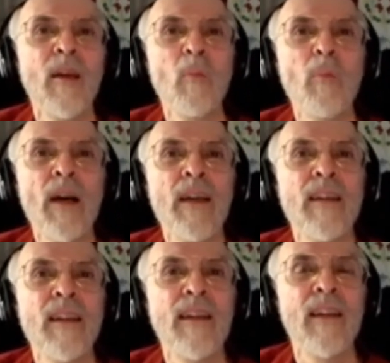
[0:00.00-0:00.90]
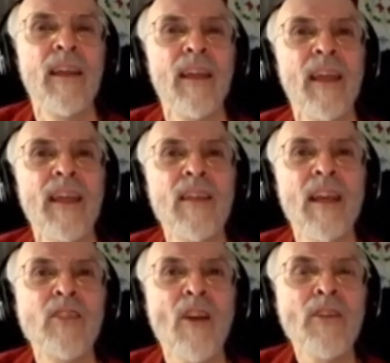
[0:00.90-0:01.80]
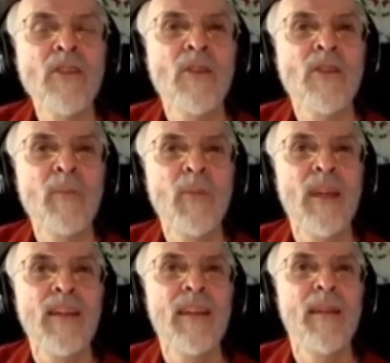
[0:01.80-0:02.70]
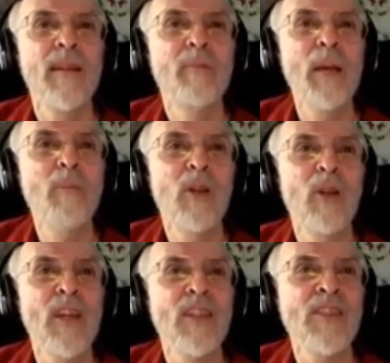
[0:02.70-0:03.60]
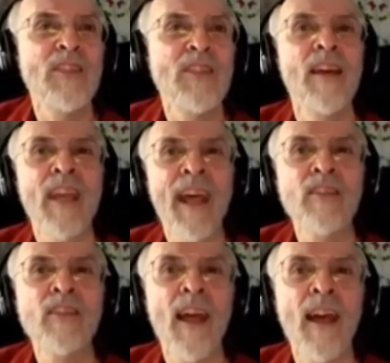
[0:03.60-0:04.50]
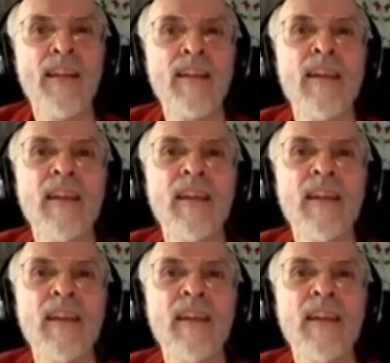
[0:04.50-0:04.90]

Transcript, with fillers: but it's also something that people look at askance at.